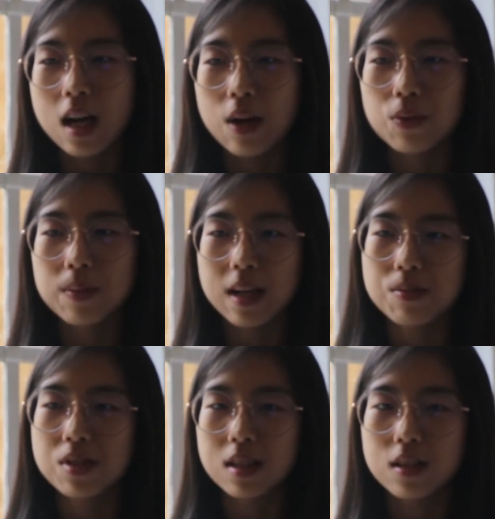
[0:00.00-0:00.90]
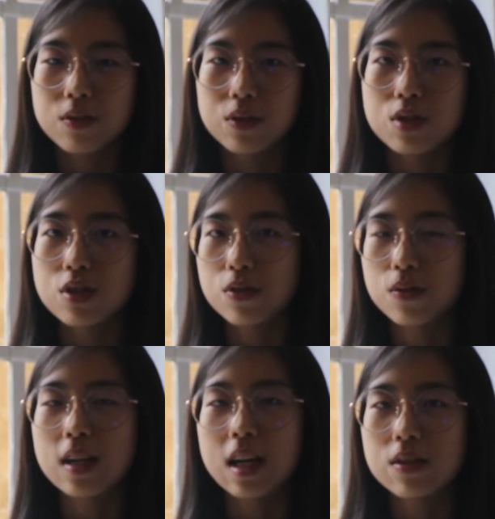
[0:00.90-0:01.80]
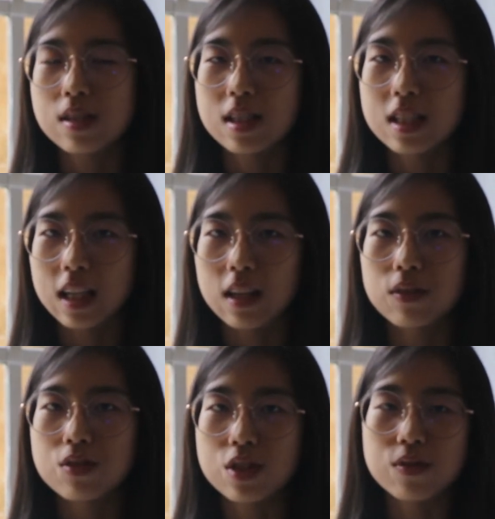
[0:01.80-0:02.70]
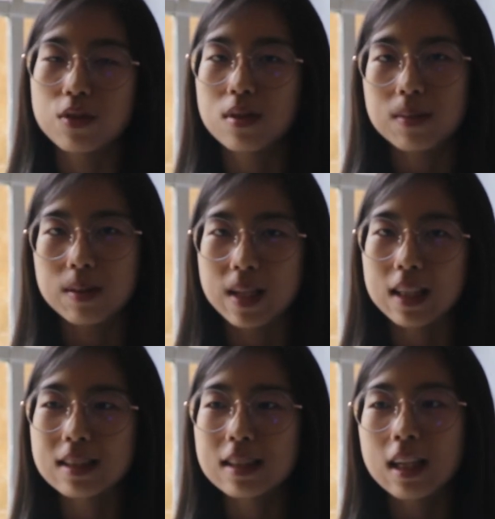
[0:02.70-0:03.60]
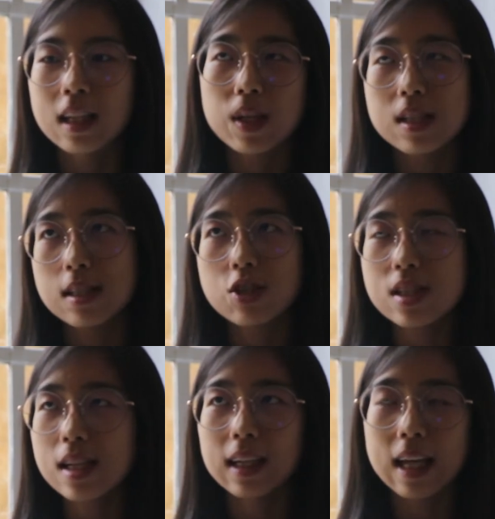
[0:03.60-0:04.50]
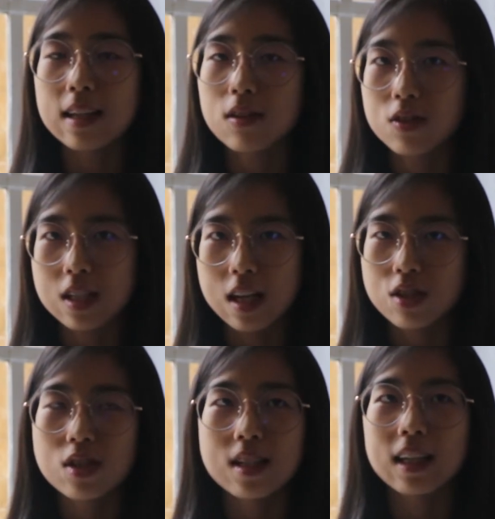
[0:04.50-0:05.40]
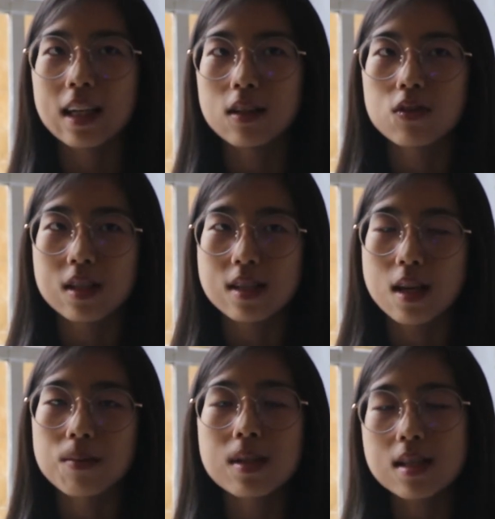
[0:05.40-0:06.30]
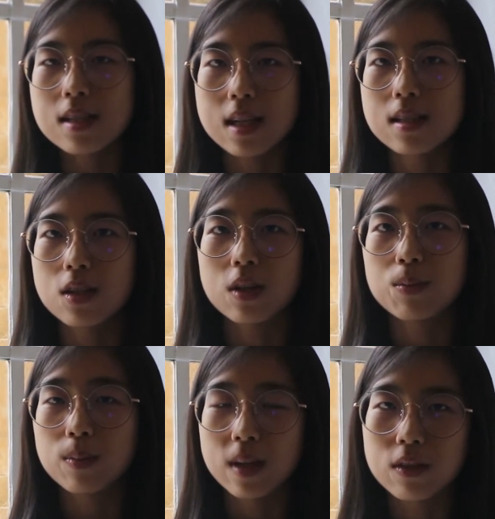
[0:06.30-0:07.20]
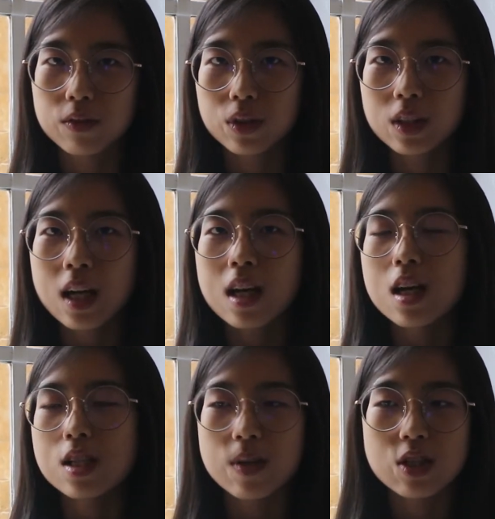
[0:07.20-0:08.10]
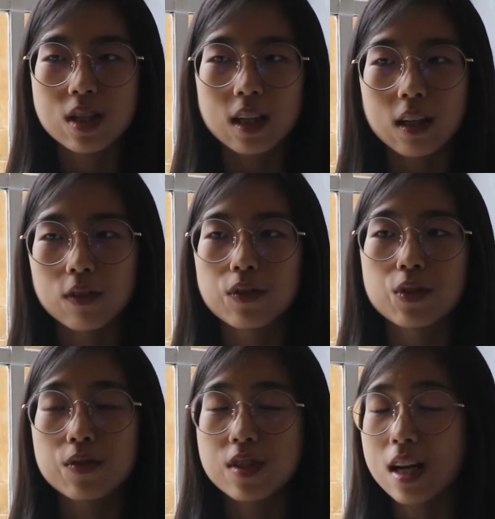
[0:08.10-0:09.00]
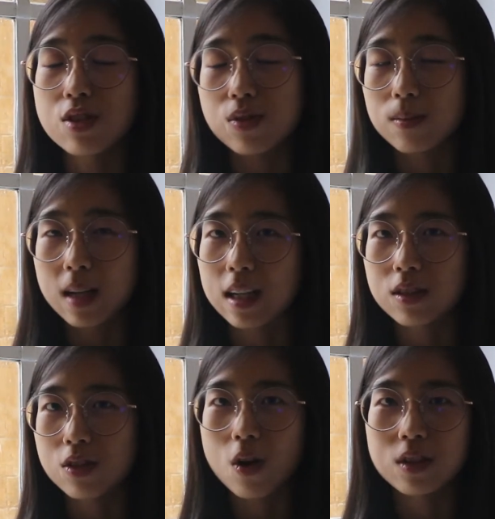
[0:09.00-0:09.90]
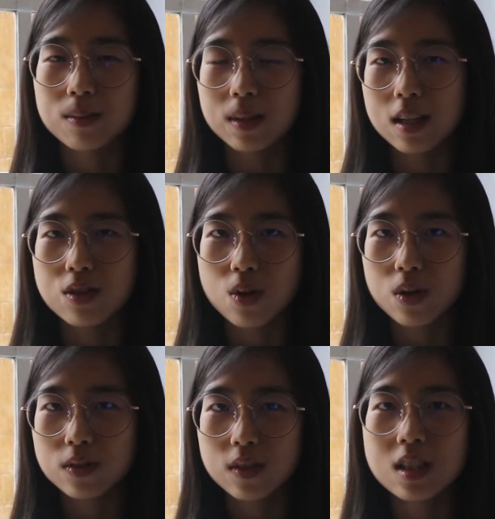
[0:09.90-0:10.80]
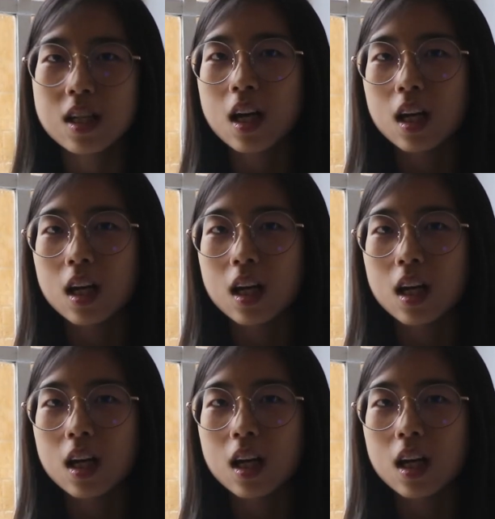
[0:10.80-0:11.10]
I would perhaps study for 2 to 3 hours a day just for the BMAT, because just like any other test, just like any other exam, it's a test that you can prepare for, especially if you've set your mind on applying to Oxford.